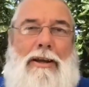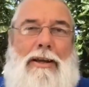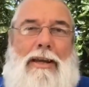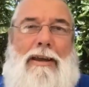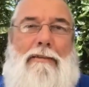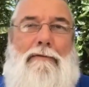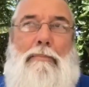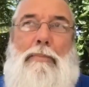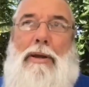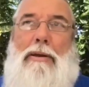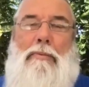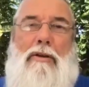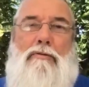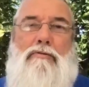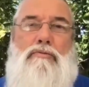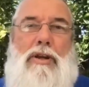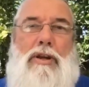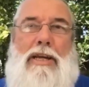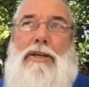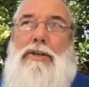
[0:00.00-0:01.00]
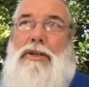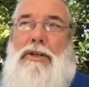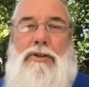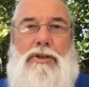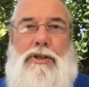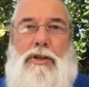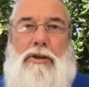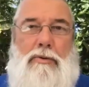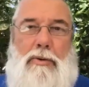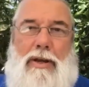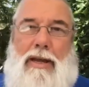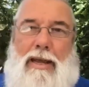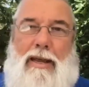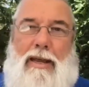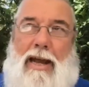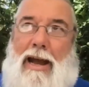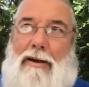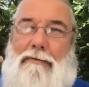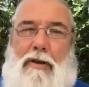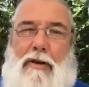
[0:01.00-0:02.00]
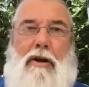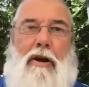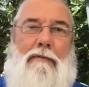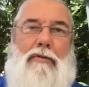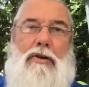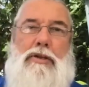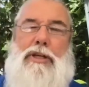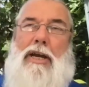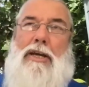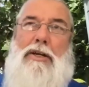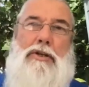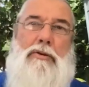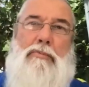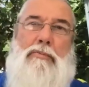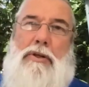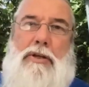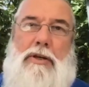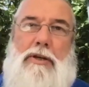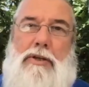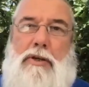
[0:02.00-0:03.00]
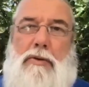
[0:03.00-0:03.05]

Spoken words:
Give people a reason to have a conversation with you,